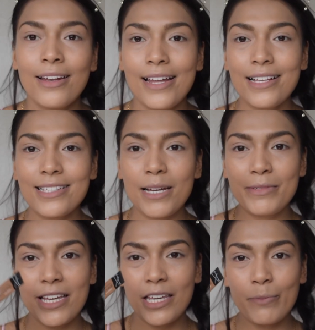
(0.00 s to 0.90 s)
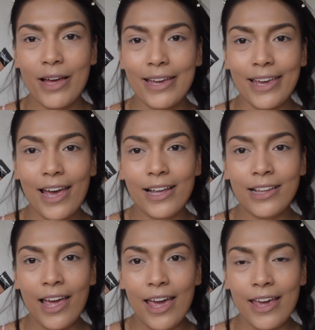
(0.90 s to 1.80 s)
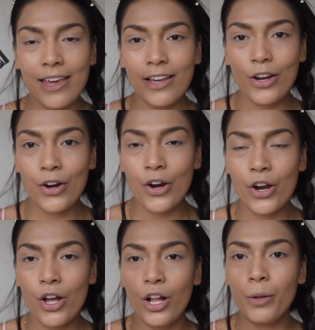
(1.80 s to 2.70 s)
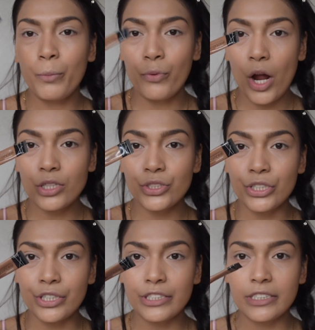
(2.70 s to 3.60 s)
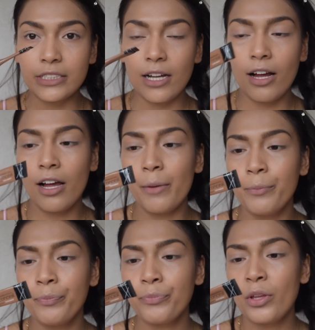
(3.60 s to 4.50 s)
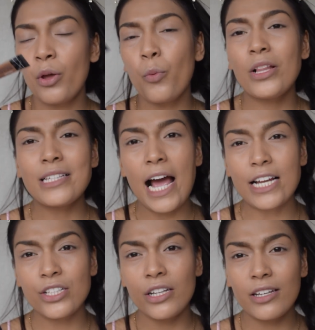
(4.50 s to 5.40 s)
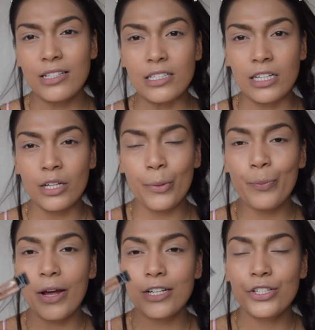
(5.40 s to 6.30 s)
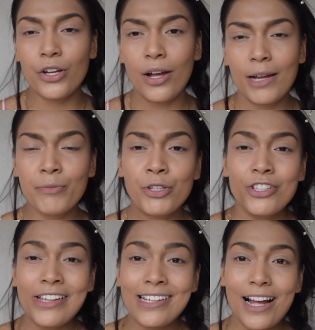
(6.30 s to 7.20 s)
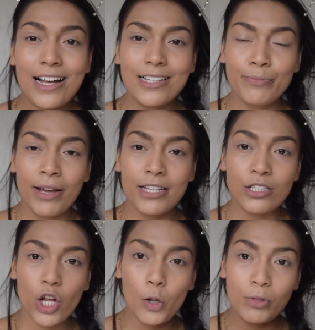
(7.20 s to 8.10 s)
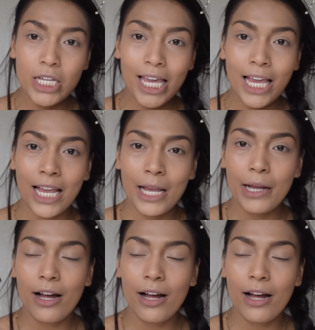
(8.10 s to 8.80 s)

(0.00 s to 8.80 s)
Next, I'm taking my LA Girl bronzer. Well, it's actually a concealer, but I'm using it as my sculpting.